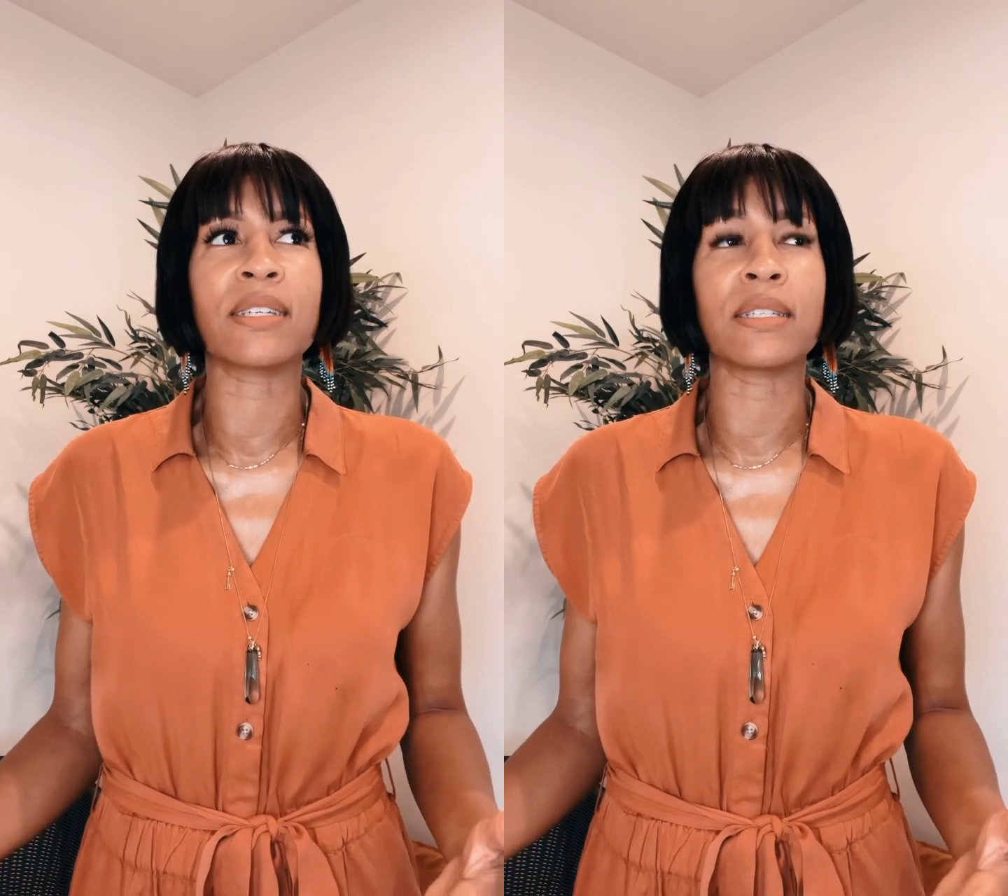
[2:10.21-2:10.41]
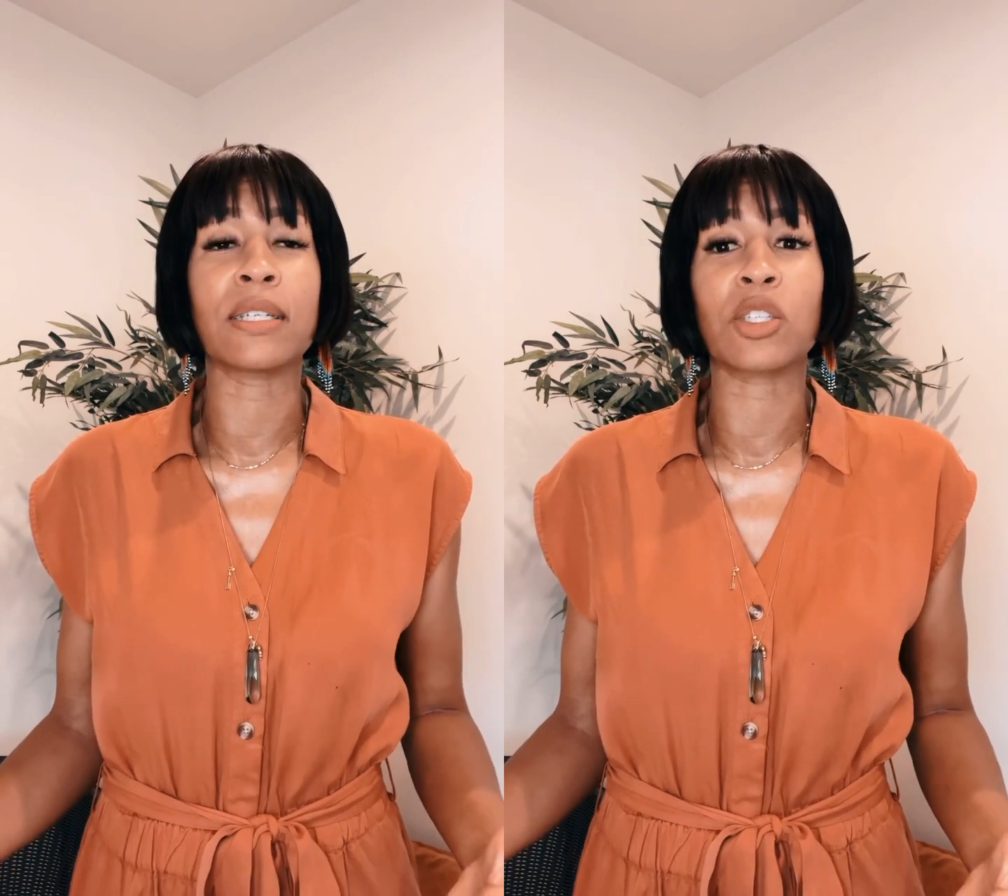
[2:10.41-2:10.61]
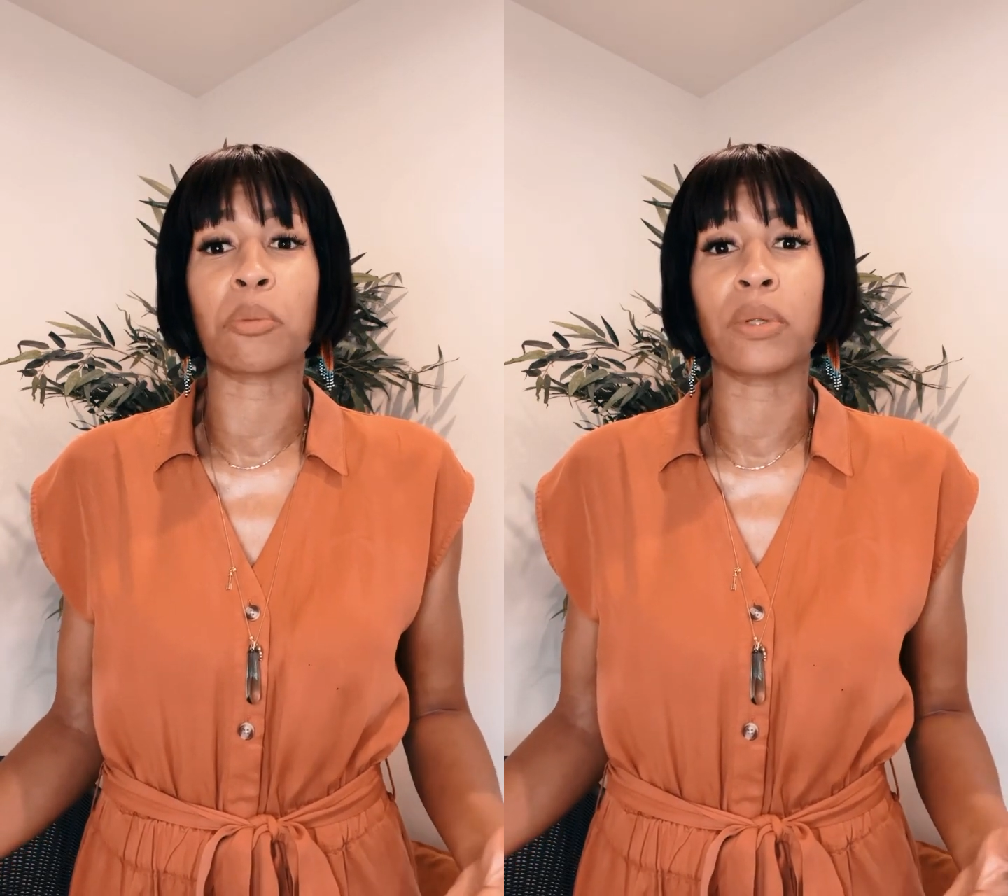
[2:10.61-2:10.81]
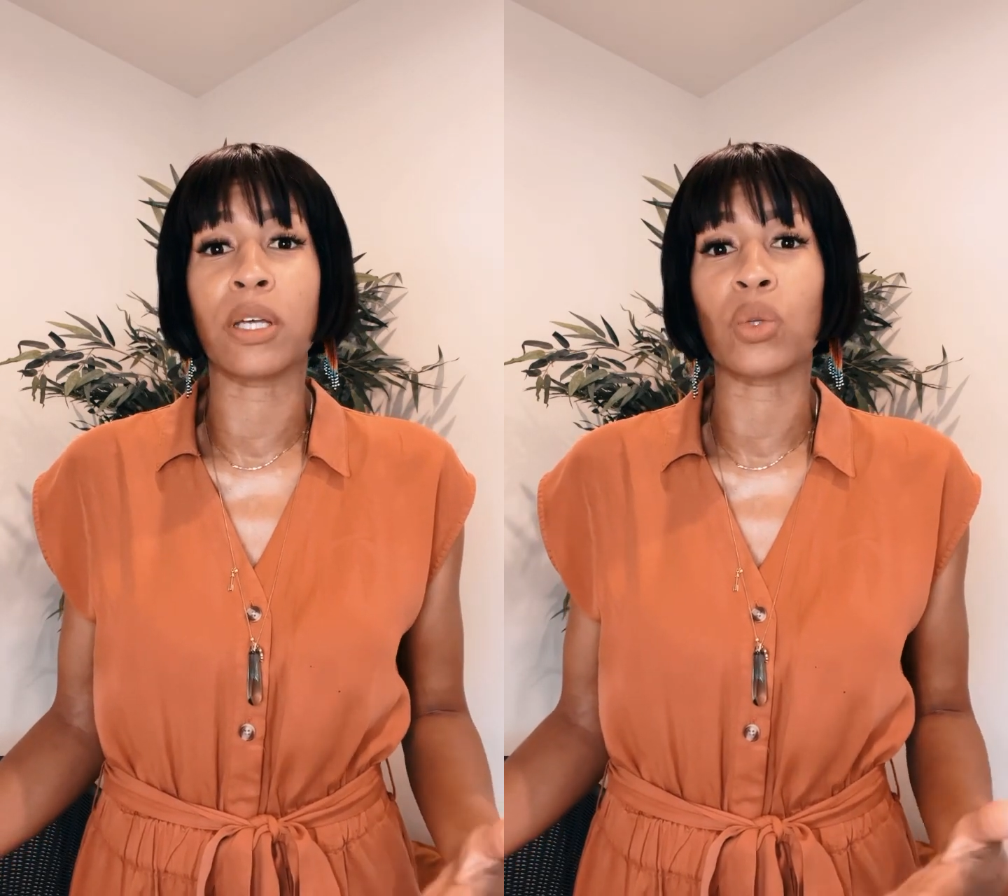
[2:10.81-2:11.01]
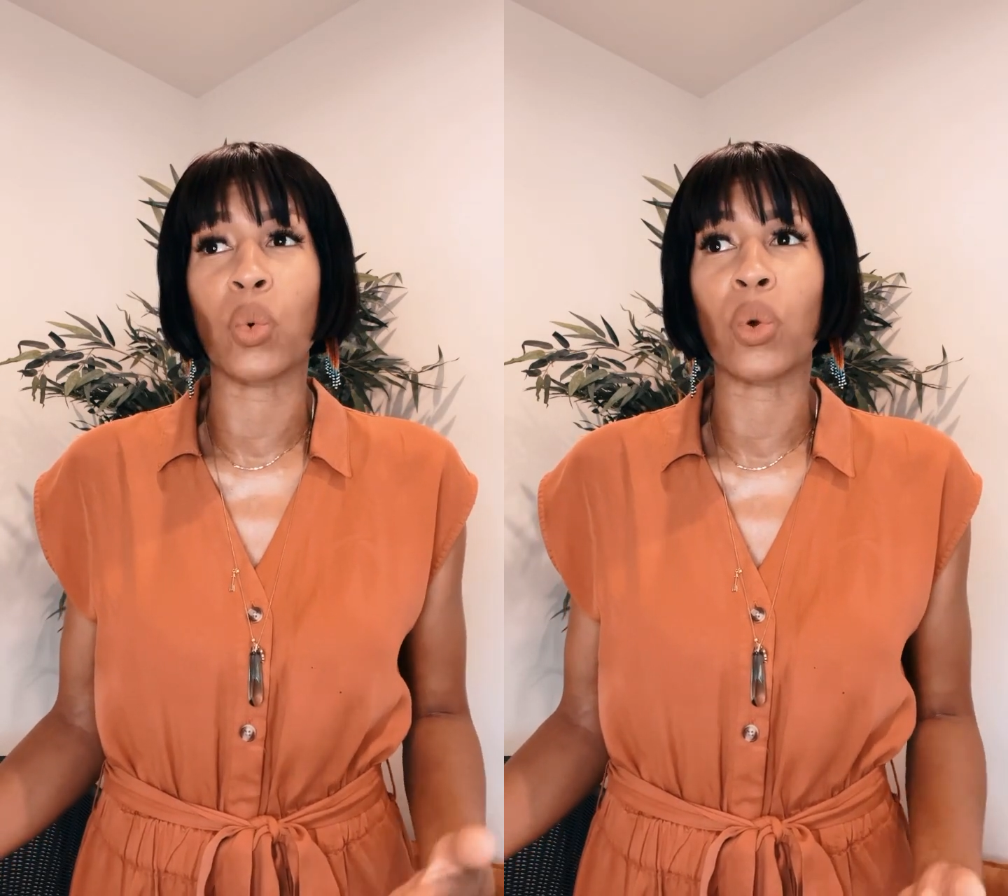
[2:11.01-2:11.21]

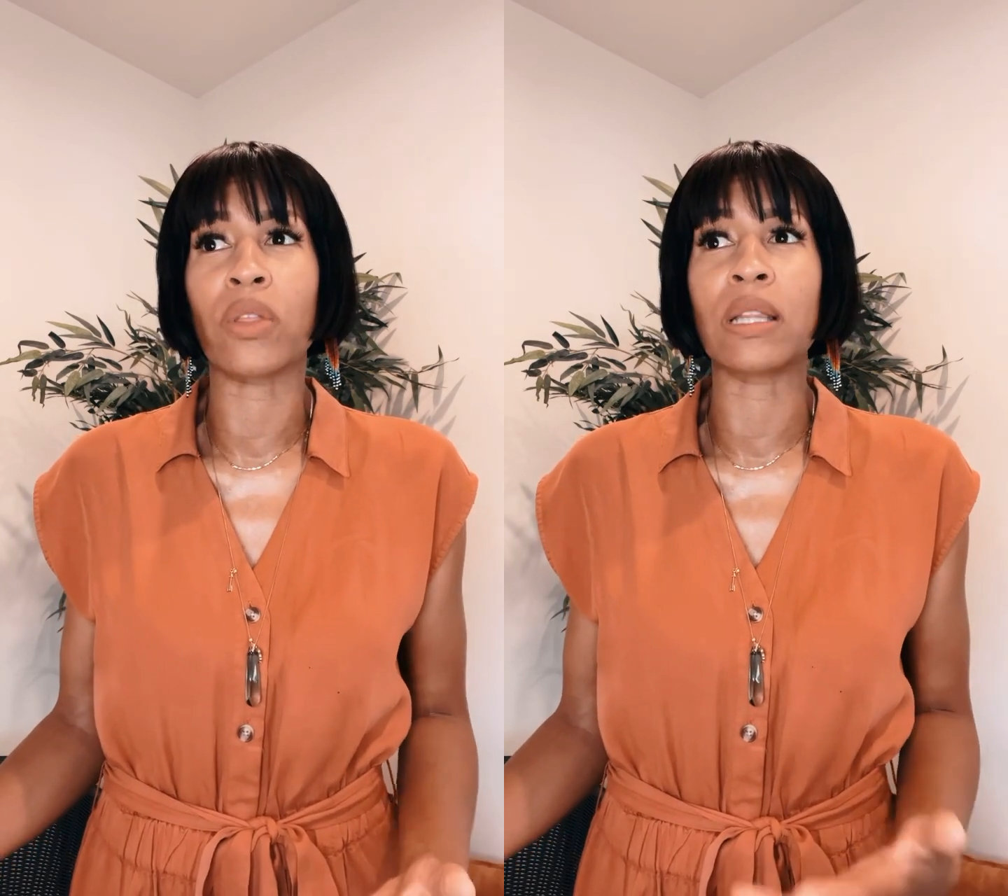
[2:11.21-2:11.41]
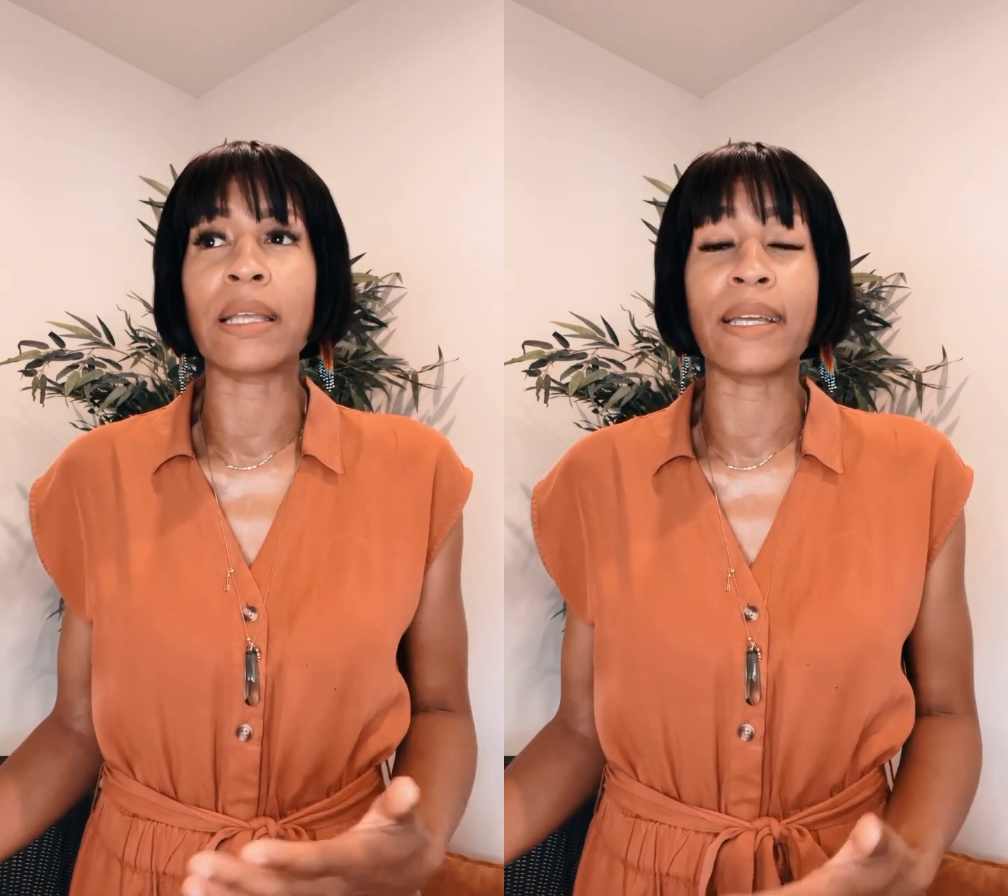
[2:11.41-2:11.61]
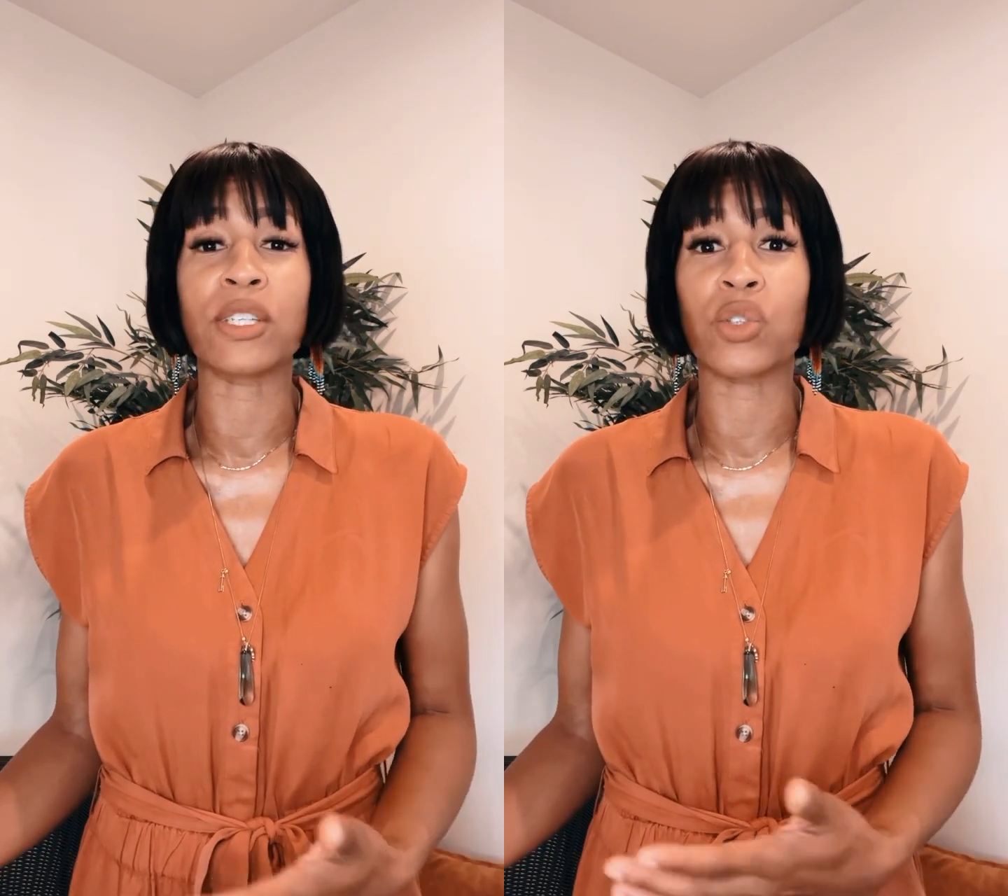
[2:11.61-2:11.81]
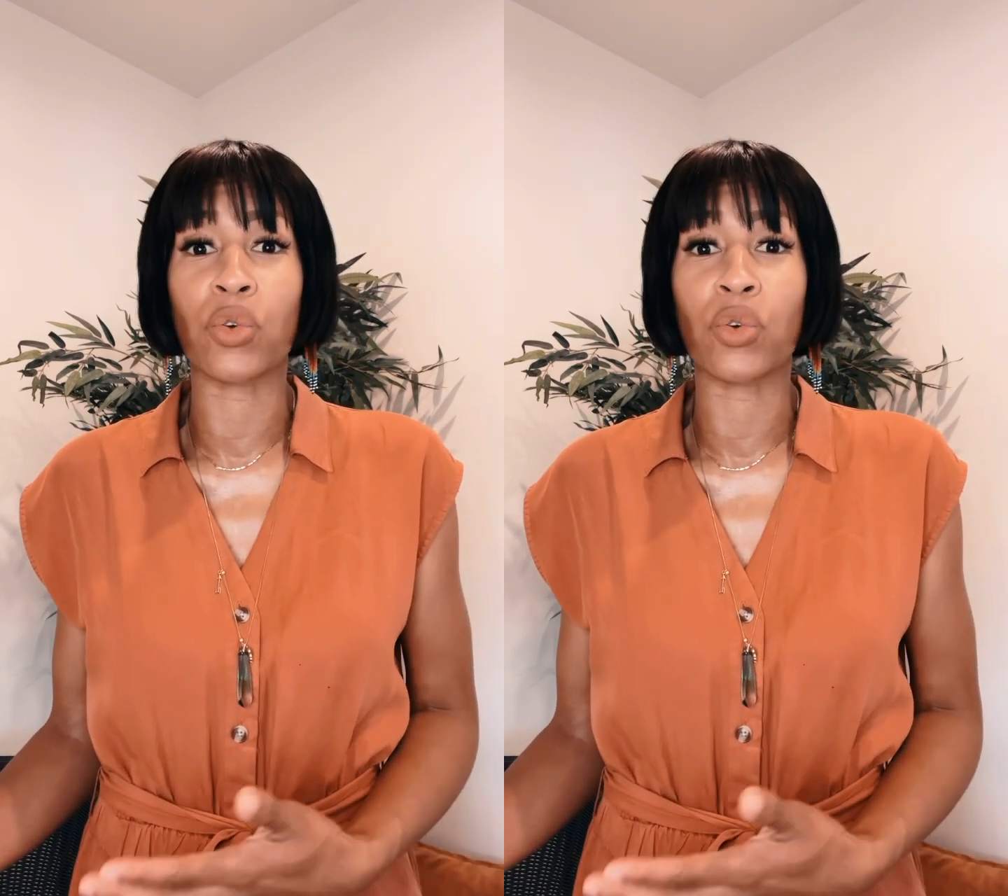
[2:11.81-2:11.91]
discipline or the latest,